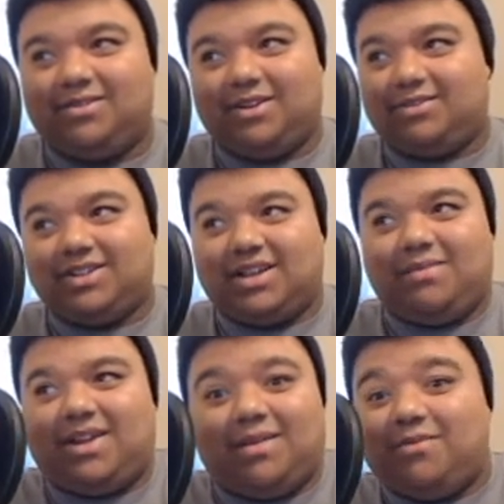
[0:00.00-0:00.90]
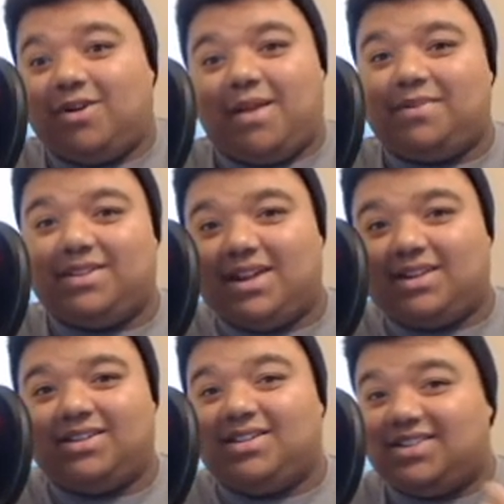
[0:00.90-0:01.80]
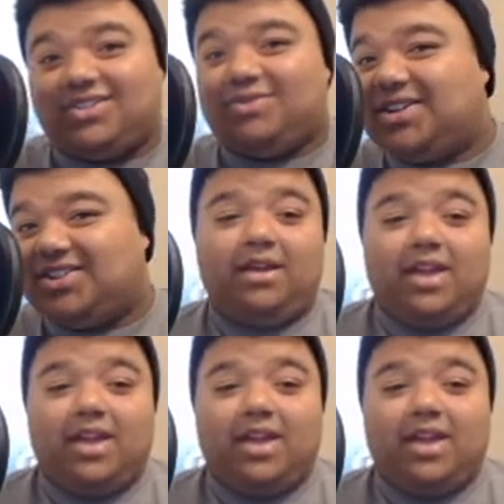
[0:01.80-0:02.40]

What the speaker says: They're just going to become more apathetic to the situation.